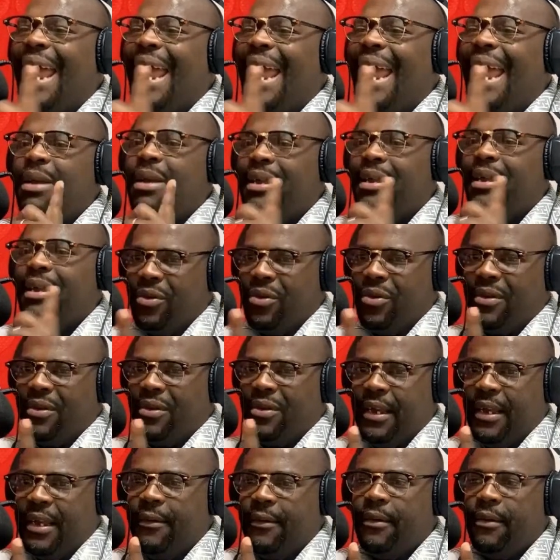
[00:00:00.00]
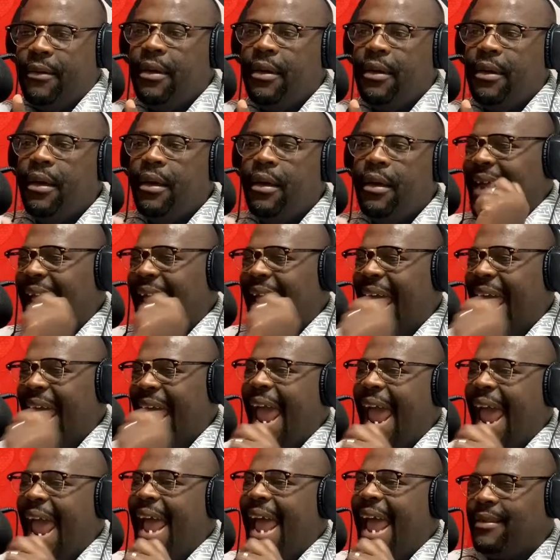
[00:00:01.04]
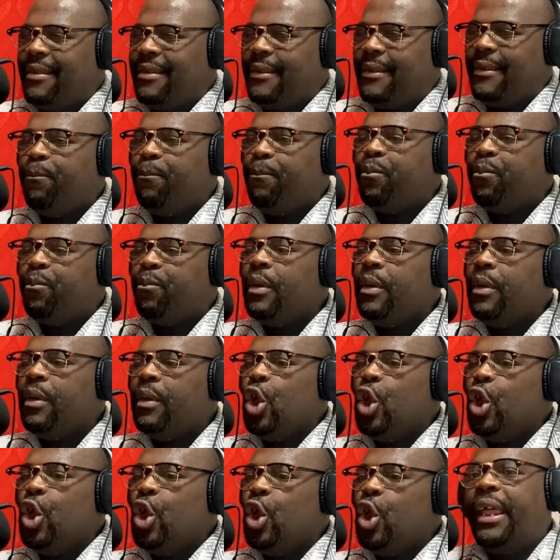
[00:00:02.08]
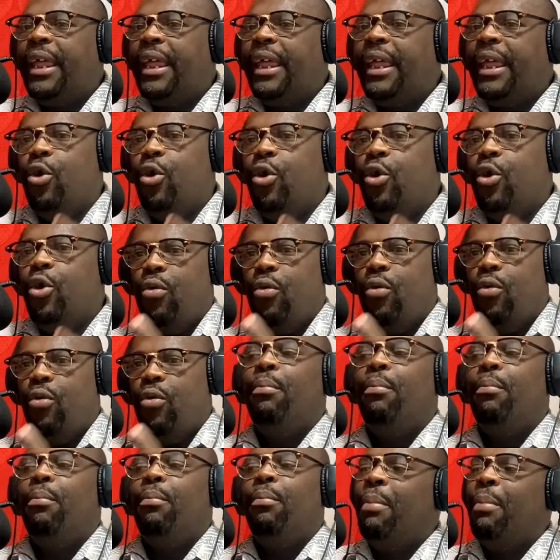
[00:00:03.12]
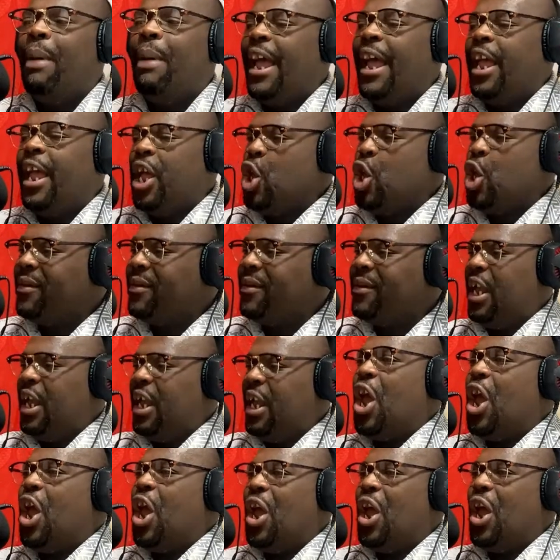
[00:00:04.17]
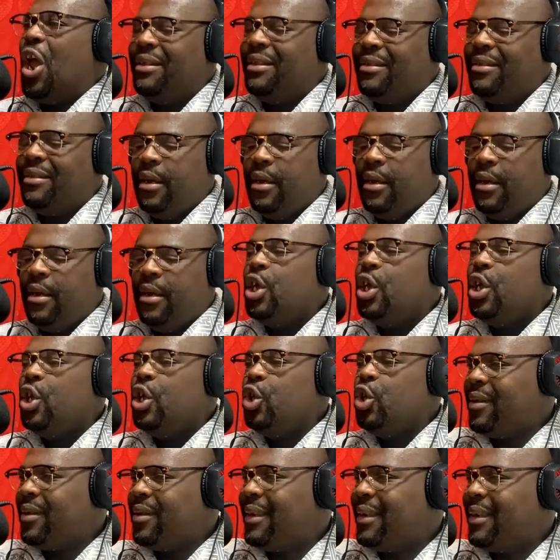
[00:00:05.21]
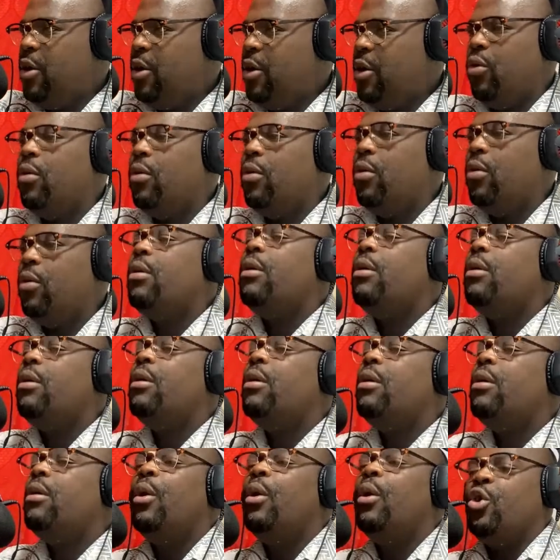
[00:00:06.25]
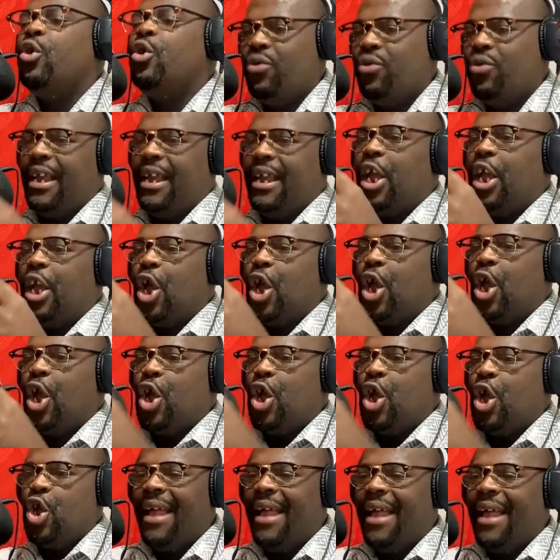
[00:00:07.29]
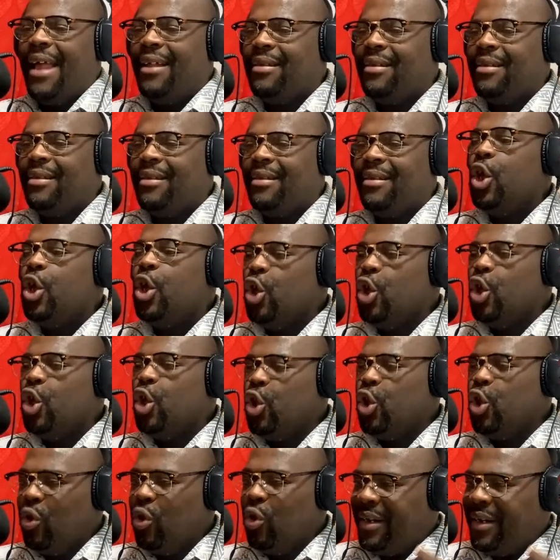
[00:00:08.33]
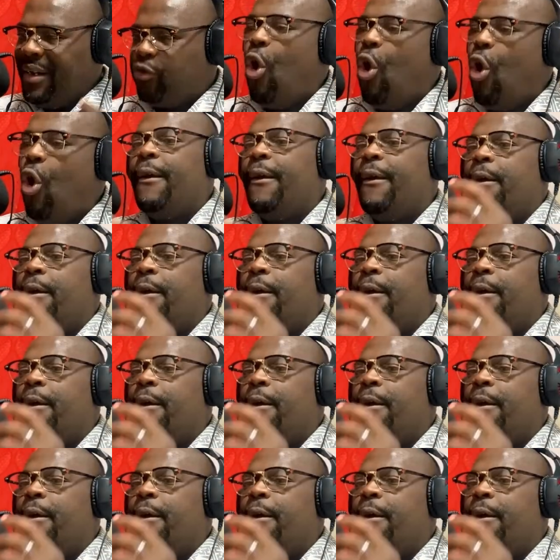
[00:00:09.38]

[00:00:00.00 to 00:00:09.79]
is using, his hands. You kill by using hands. You steal using your hands. You destroy